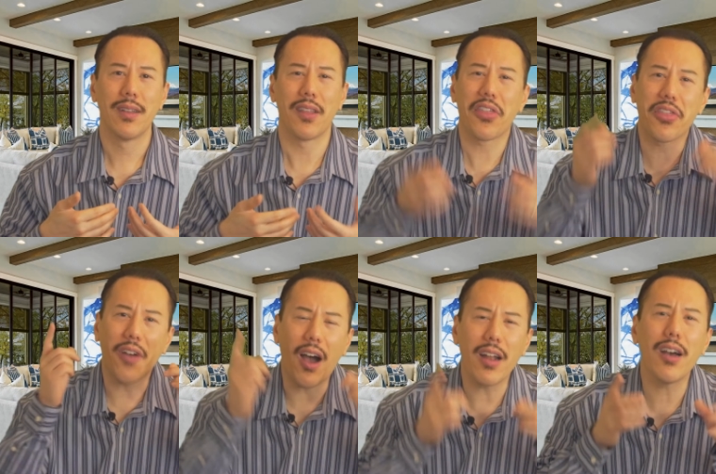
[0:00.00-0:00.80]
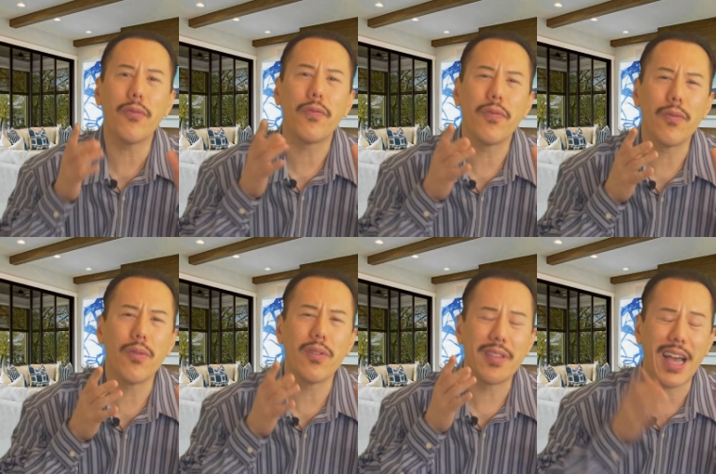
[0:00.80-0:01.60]
the thought of
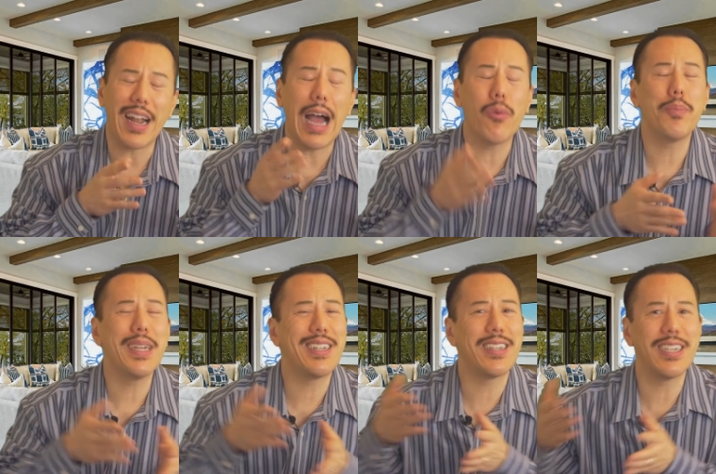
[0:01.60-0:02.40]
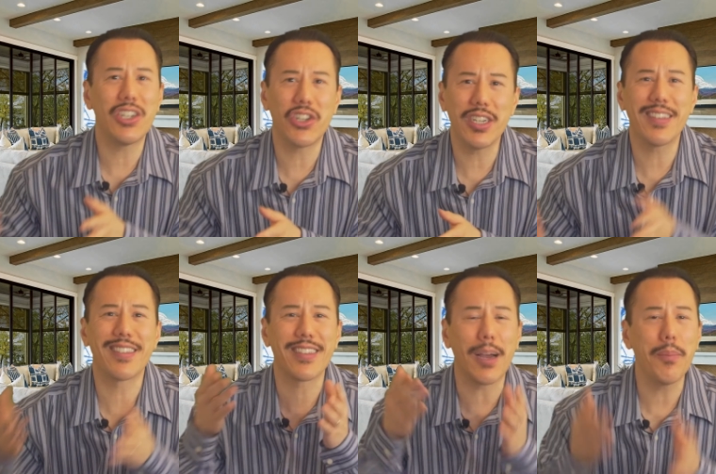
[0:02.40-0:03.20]
that i would be teaching
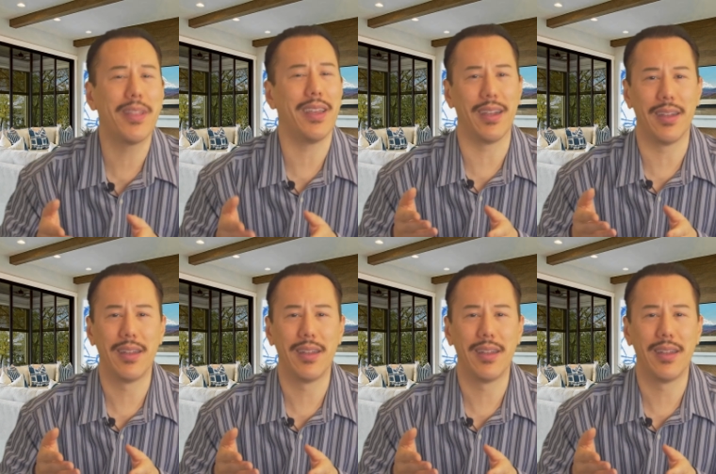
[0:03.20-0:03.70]
something